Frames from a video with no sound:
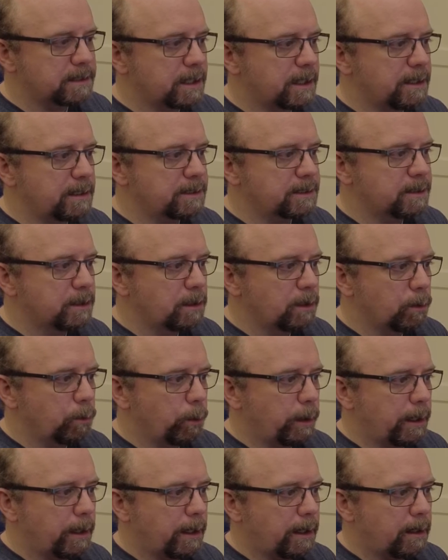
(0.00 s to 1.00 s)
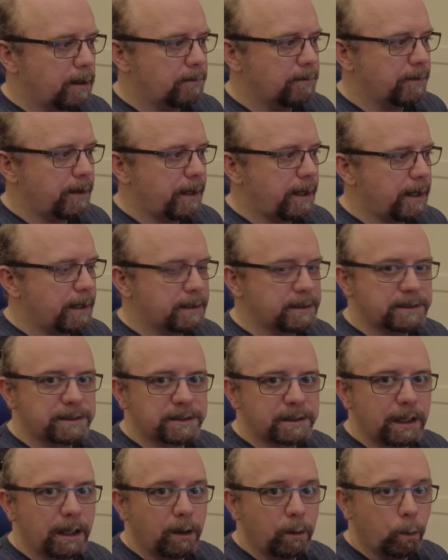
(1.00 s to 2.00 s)
case, we have
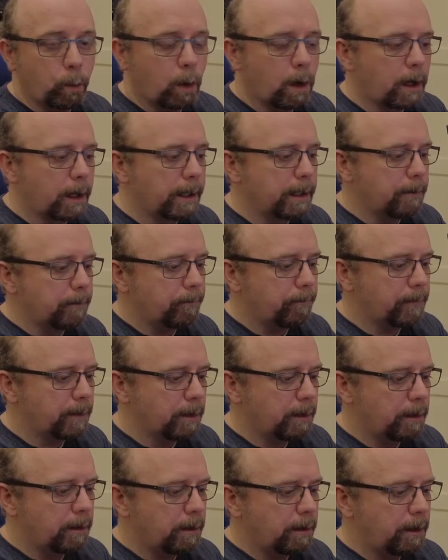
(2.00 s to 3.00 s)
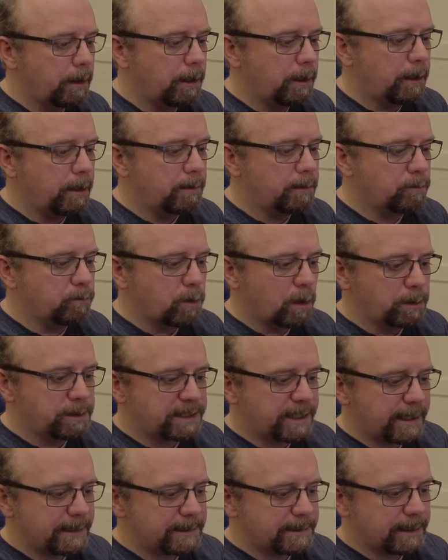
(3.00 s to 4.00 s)
X and Y, and
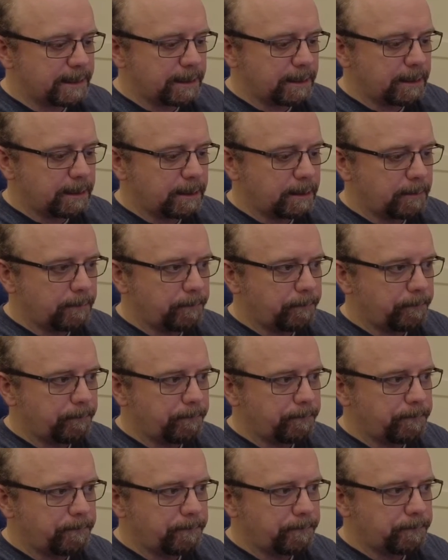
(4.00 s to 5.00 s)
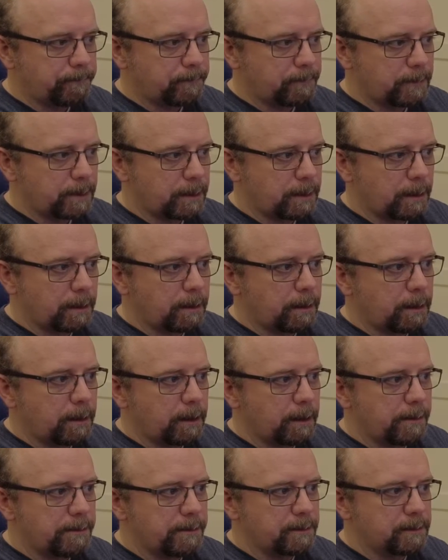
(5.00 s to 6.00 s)
rotating
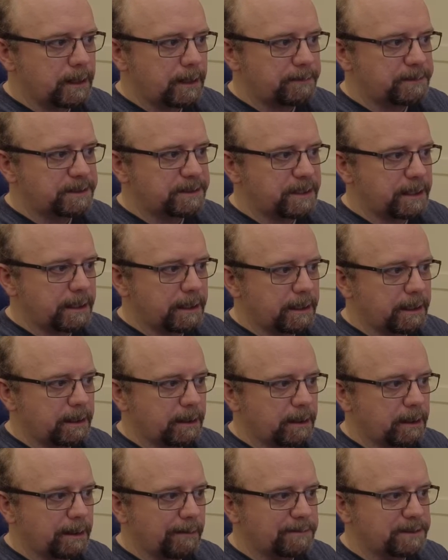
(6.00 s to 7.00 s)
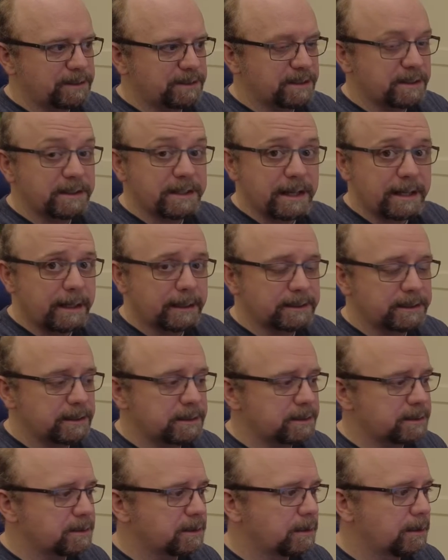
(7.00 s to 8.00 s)
the left stick gives us a Z
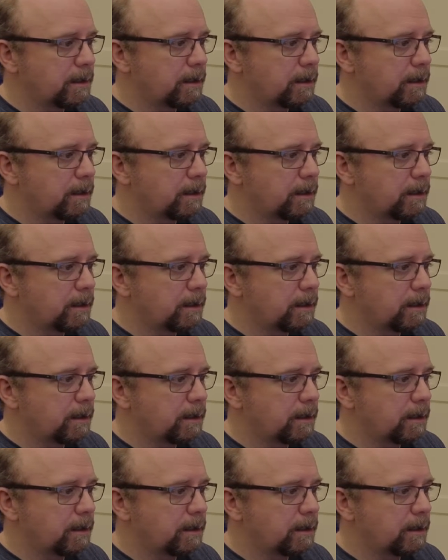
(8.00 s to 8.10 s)
axis.